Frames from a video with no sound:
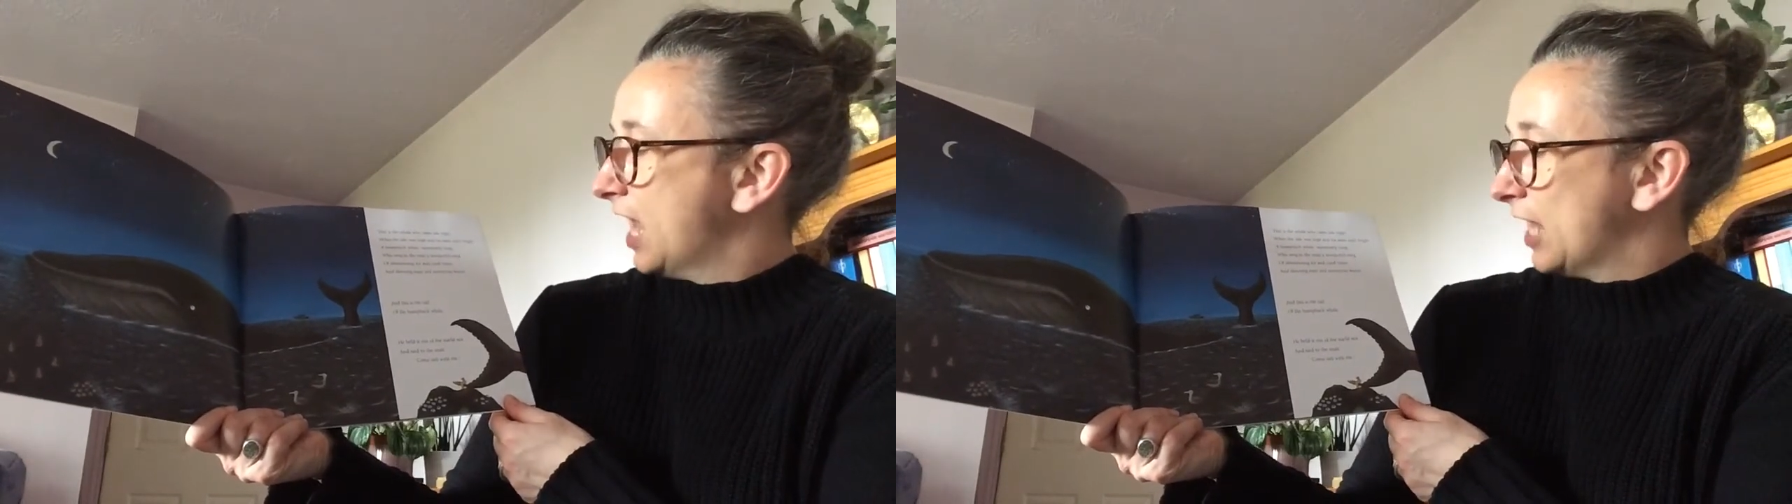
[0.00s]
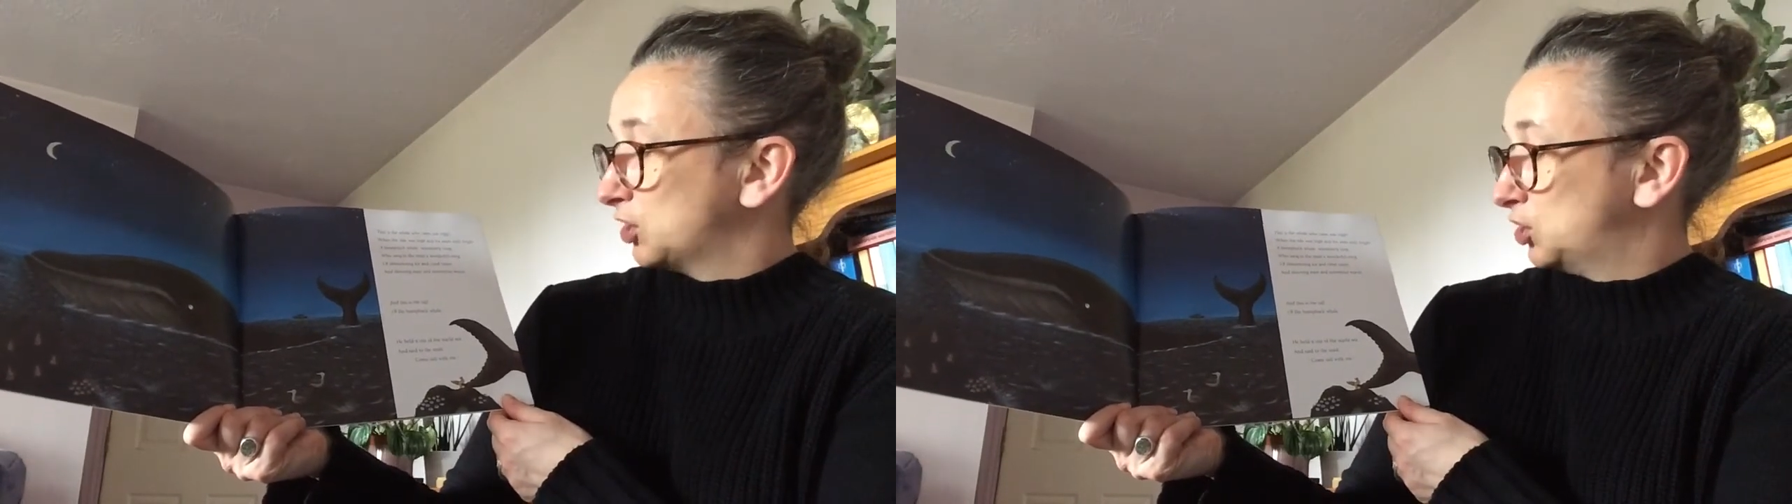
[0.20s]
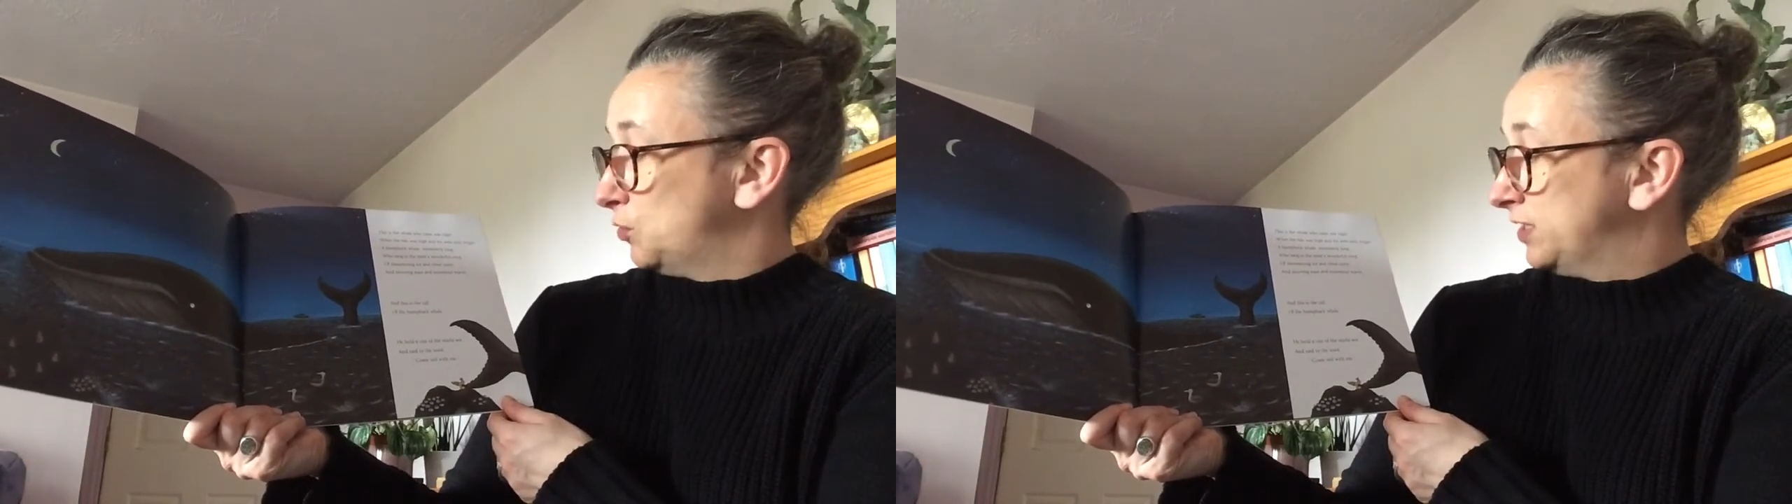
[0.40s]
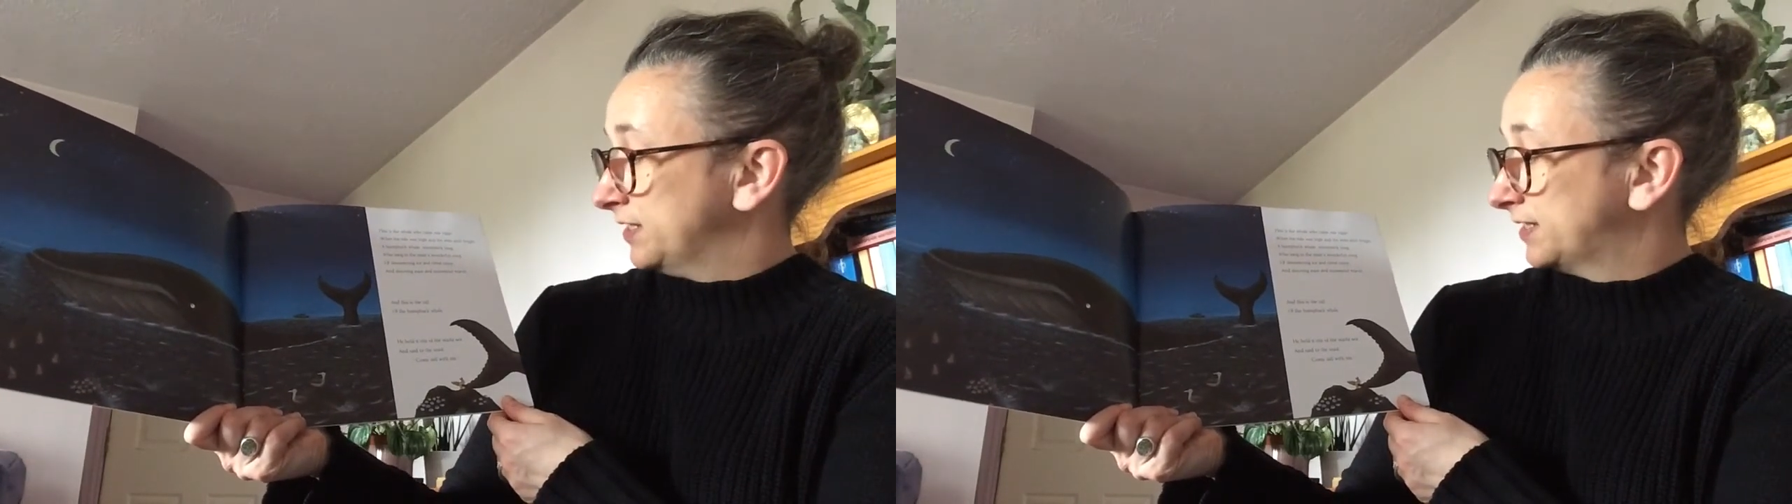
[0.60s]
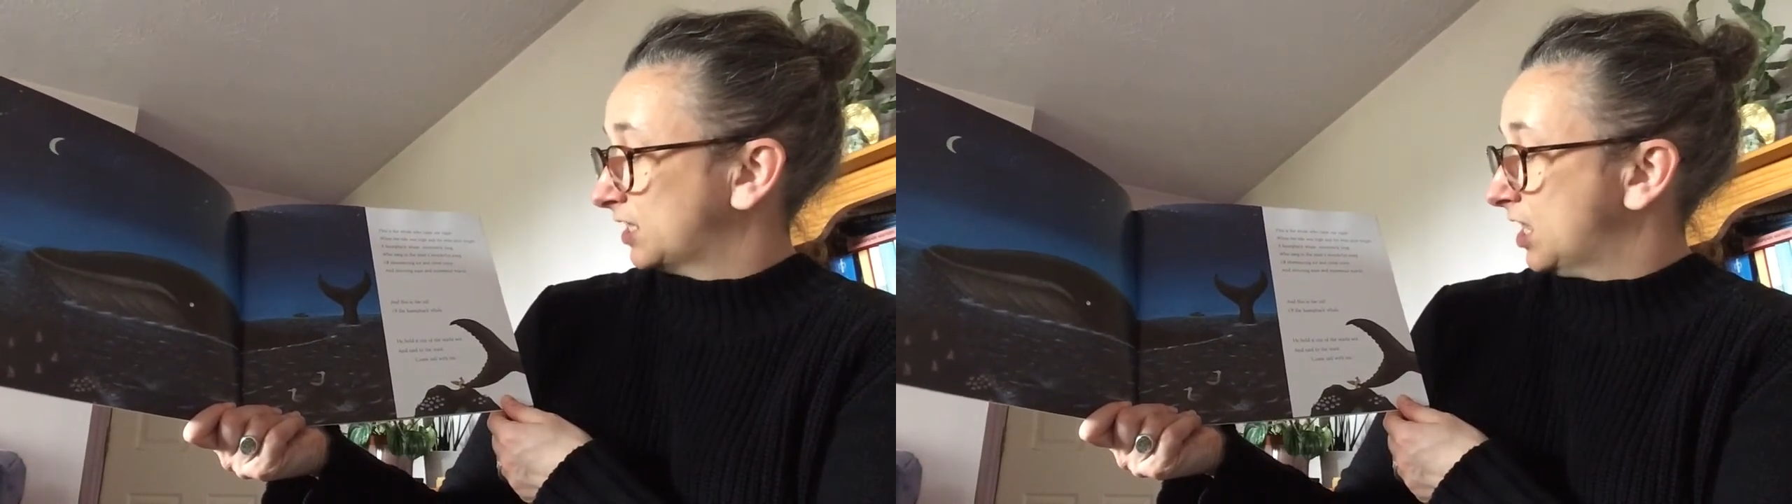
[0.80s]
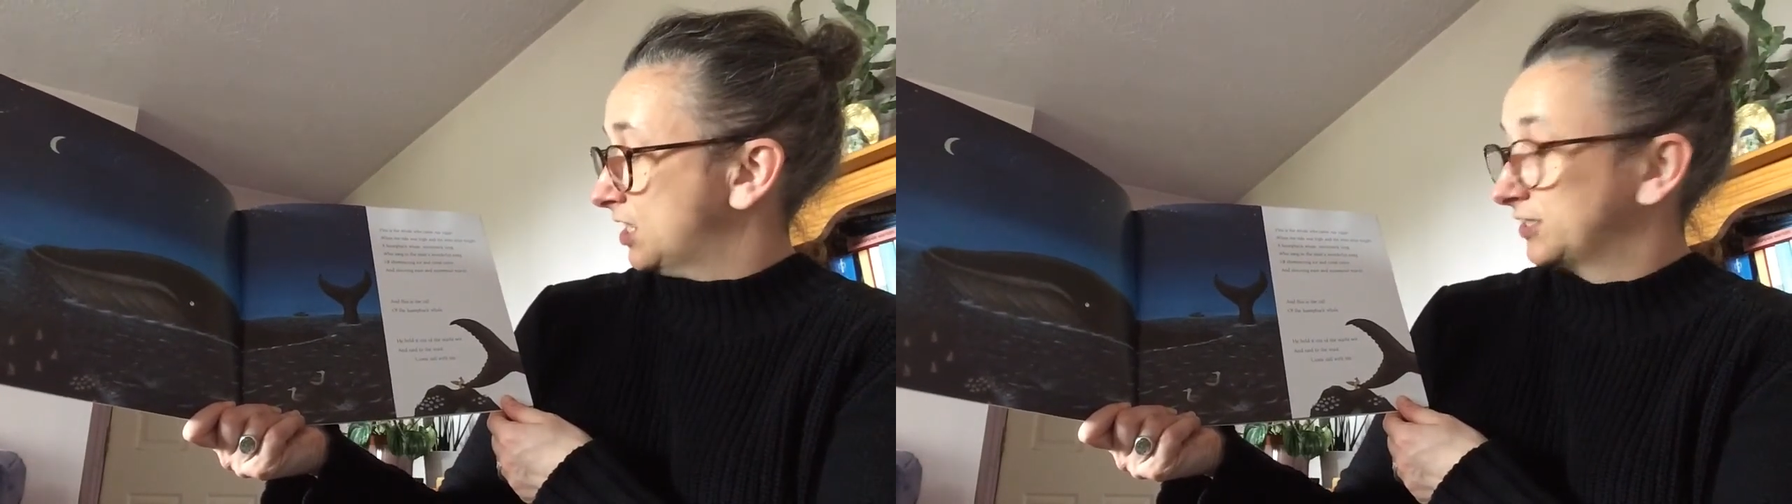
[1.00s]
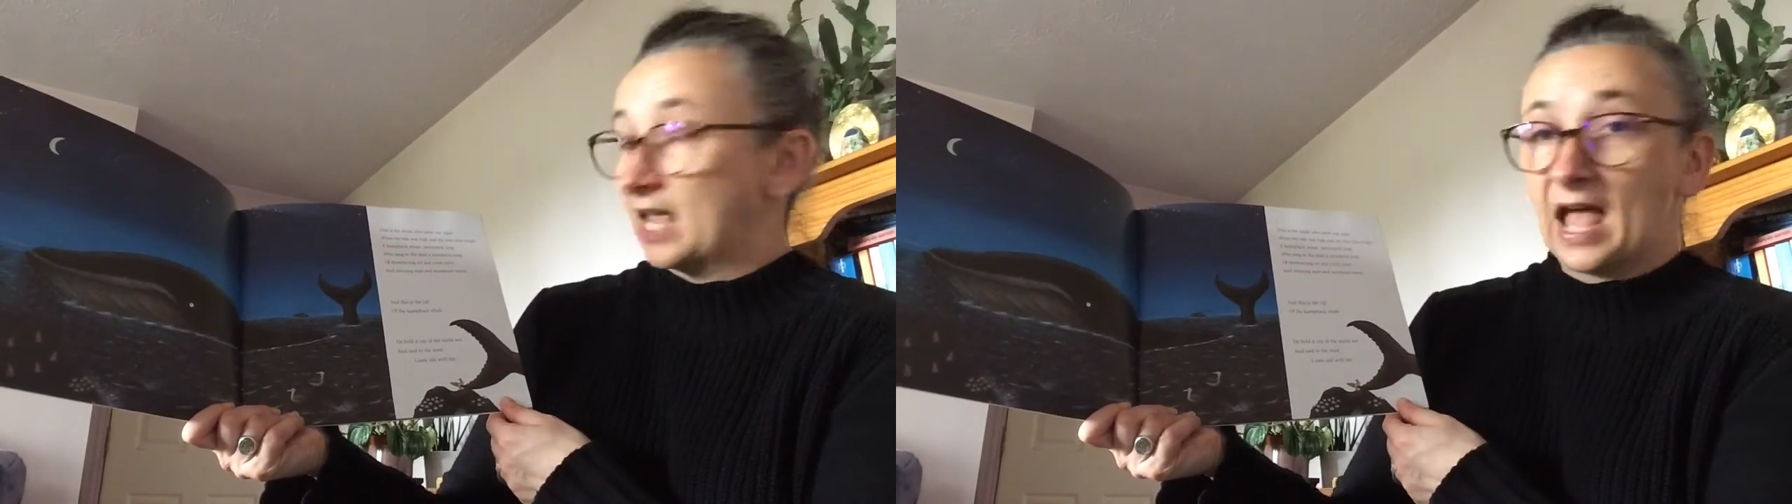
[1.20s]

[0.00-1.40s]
and shooting stars